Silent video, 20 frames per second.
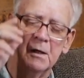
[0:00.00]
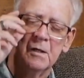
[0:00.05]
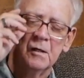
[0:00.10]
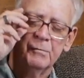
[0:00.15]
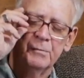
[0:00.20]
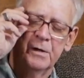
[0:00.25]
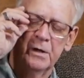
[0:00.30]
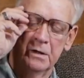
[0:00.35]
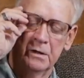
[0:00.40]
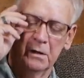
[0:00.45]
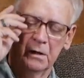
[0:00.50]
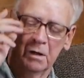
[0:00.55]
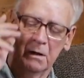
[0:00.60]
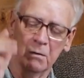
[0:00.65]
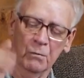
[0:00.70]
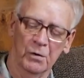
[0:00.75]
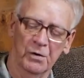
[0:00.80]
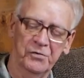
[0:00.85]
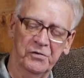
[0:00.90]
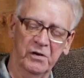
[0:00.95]
But
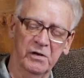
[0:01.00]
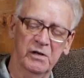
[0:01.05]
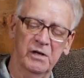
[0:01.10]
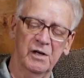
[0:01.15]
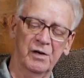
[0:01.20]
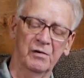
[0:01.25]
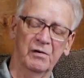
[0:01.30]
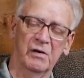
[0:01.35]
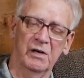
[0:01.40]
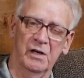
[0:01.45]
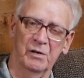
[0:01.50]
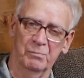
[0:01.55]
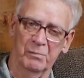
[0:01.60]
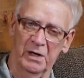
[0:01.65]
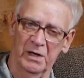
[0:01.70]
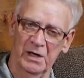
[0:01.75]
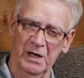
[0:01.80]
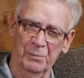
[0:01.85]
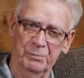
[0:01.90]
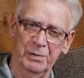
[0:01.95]
once again, in
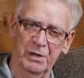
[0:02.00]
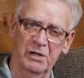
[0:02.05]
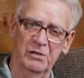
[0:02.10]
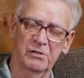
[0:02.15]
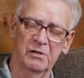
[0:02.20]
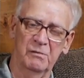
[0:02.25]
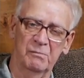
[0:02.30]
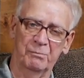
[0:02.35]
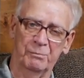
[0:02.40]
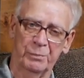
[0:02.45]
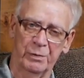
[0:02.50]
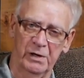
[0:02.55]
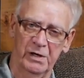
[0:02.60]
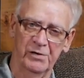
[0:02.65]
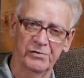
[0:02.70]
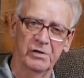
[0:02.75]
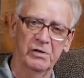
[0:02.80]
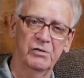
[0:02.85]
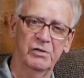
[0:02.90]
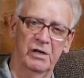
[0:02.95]
my opinion,
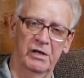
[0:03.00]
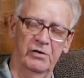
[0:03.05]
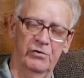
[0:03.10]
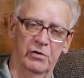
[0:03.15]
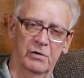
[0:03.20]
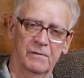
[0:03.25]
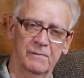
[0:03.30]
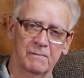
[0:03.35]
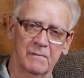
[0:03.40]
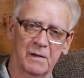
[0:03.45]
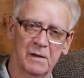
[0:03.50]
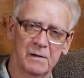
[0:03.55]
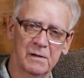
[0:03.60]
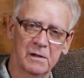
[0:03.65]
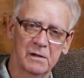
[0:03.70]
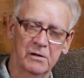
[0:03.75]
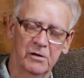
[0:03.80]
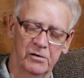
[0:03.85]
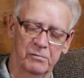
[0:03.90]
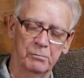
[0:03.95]
presentation
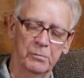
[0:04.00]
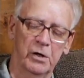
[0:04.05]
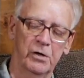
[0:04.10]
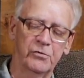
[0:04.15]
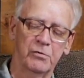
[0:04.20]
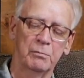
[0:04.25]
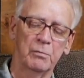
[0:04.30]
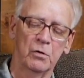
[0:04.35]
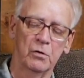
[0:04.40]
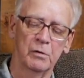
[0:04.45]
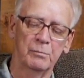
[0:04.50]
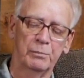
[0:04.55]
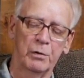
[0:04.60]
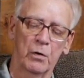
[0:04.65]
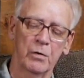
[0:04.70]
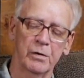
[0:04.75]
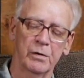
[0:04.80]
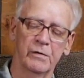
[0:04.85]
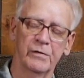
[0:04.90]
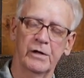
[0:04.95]
is much more
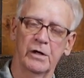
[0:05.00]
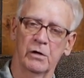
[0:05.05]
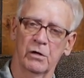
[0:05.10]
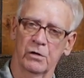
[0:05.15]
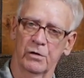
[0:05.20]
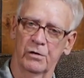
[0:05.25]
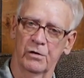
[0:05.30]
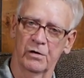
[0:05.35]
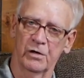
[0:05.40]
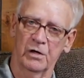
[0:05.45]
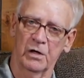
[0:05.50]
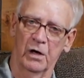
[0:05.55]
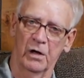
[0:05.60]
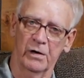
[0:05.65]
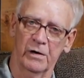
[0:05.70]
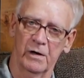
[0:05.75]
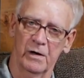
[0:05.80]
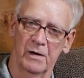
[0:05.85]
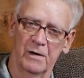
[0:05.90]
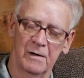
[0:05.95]
important than the lure
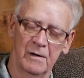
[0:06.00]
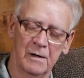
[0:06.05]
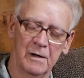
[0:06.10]
color.